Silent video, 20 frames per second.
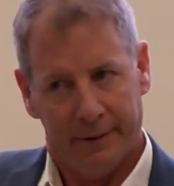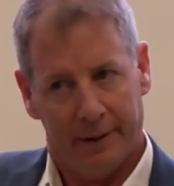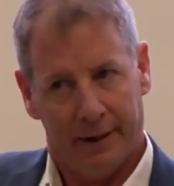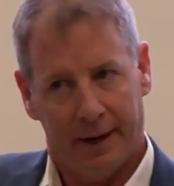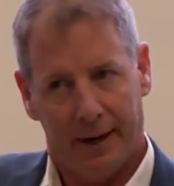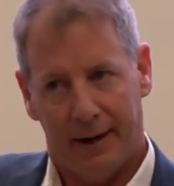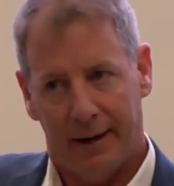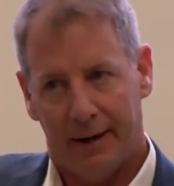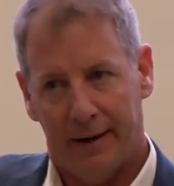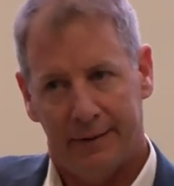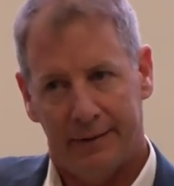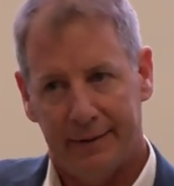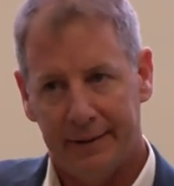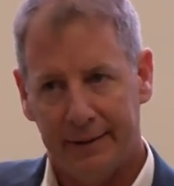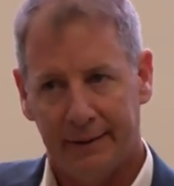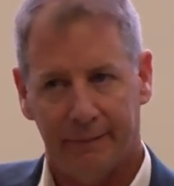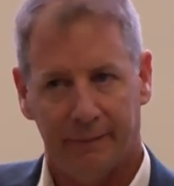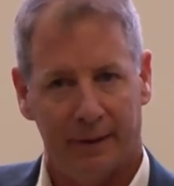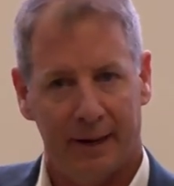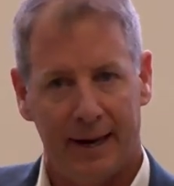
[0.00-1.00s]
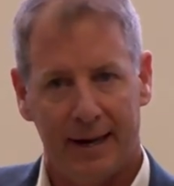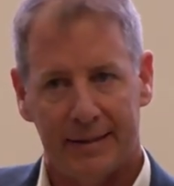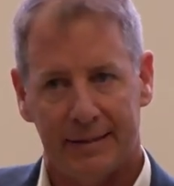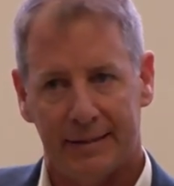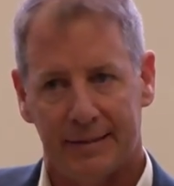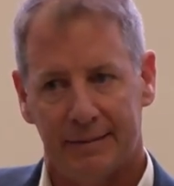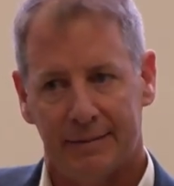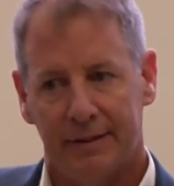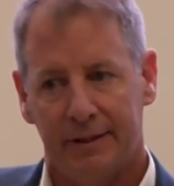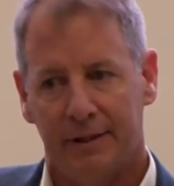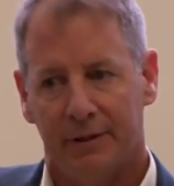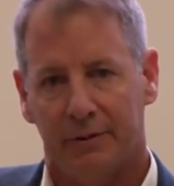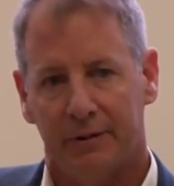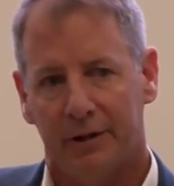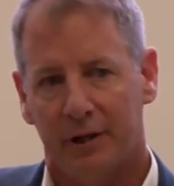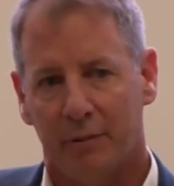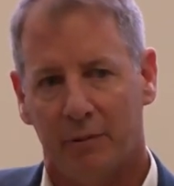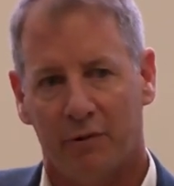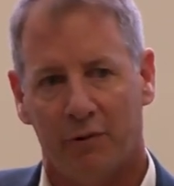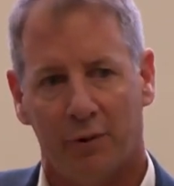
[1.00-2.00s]
uh, I think last year or the
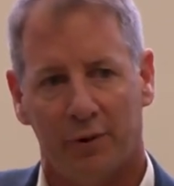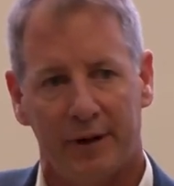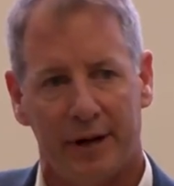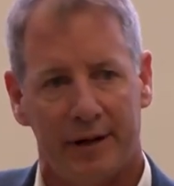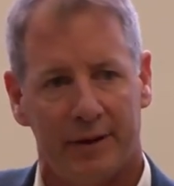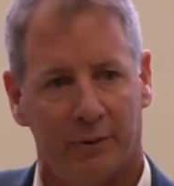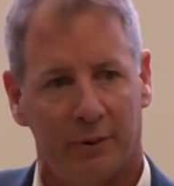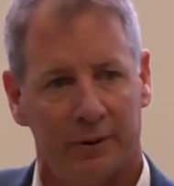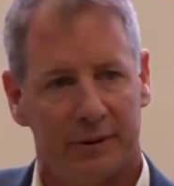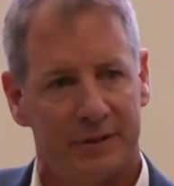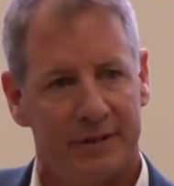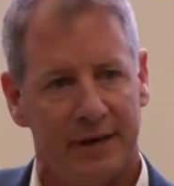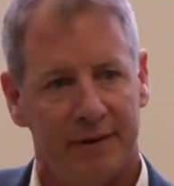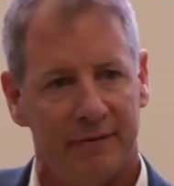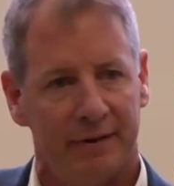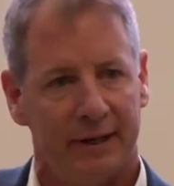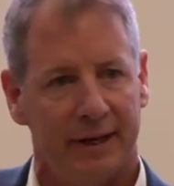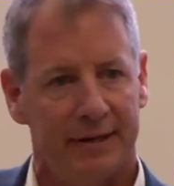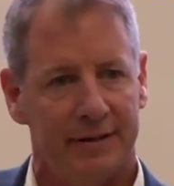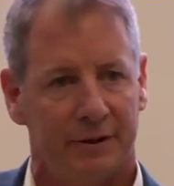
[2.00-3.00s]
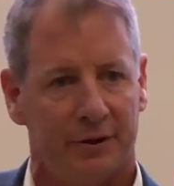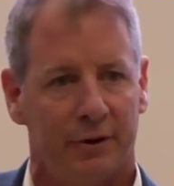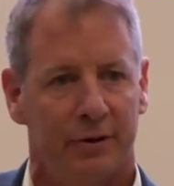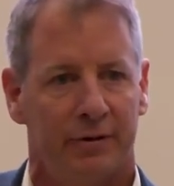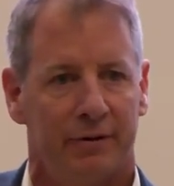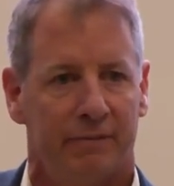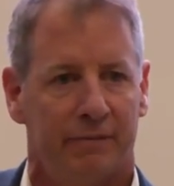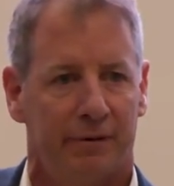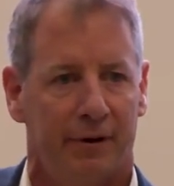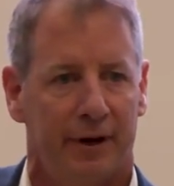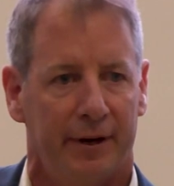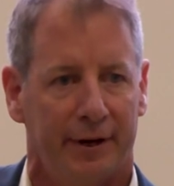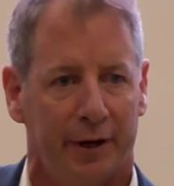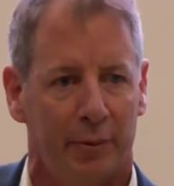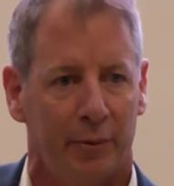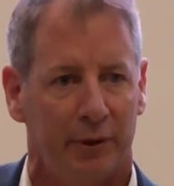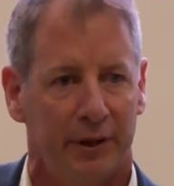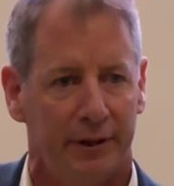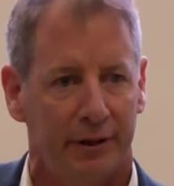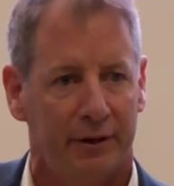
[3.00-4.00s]
year before that, there were seven days you couldn't fly an
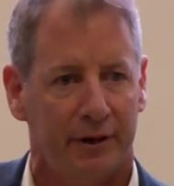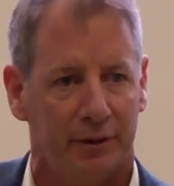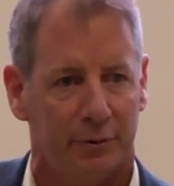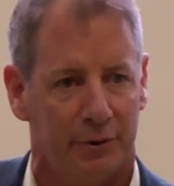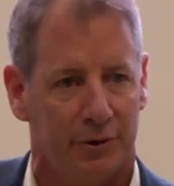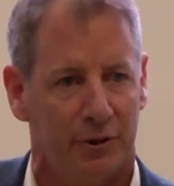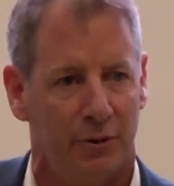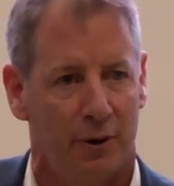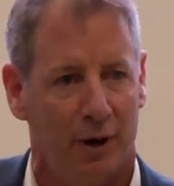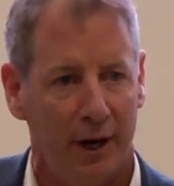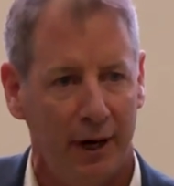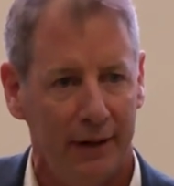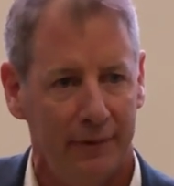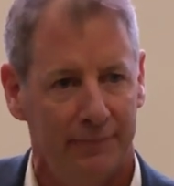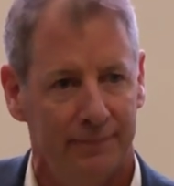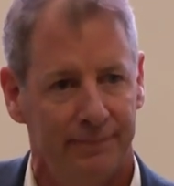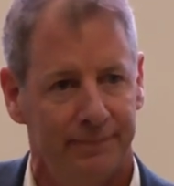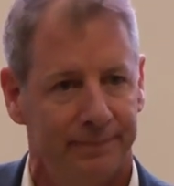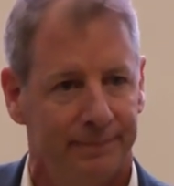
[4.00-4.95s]
airplane there because it was too hot.